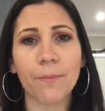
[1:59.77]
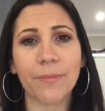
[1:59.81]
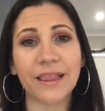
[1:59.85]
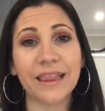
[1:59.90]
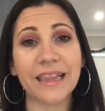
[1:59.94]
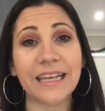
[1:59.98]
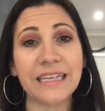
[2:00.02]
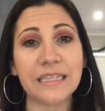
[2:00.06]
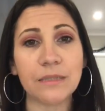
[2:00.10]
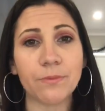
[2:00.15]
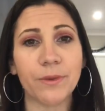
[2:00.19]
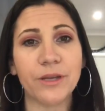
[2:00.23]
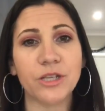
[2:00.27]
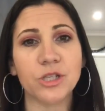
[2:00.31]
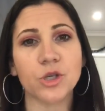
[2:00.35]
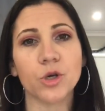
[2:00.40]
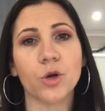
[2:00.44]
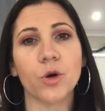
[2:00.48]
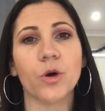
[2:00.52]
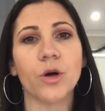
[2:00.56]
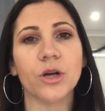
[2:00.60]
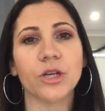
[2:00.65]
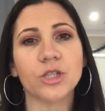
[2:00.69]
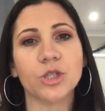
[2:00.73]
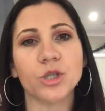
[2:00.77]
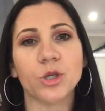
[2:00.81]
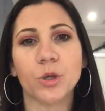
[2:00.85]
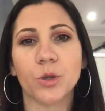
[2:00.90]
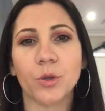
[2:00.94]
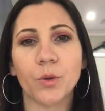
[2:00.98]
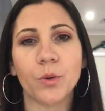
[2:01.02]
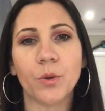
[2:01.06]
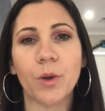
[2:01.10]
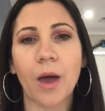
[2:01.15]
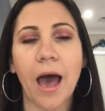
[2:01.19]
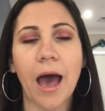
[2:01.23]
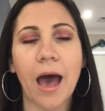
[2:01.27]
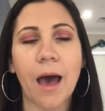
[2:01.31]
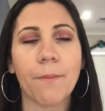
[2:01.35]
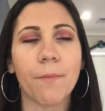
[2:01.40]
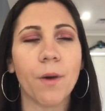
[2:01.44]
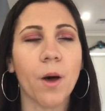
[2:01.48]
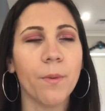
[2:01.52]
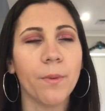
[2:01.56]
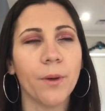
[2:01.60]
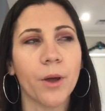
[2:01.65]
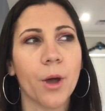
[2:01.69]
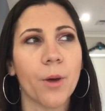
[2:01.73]
please be sure to
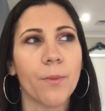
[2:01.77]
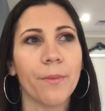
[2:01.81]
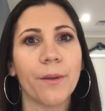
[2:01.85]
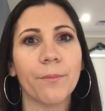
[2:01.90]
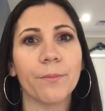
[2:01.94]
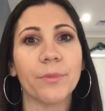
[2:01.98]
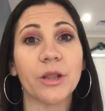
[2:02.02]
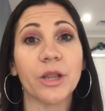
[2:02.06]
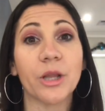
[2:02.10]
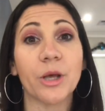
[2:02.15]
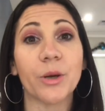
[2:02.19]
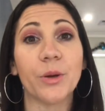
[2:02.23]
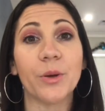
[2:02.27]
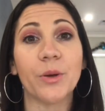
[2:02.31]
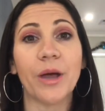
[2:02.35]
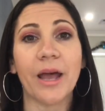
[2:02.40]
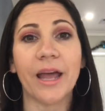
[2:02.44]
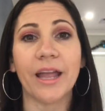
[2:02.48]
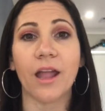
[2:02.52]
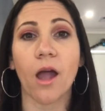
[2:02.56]
pop a comment below and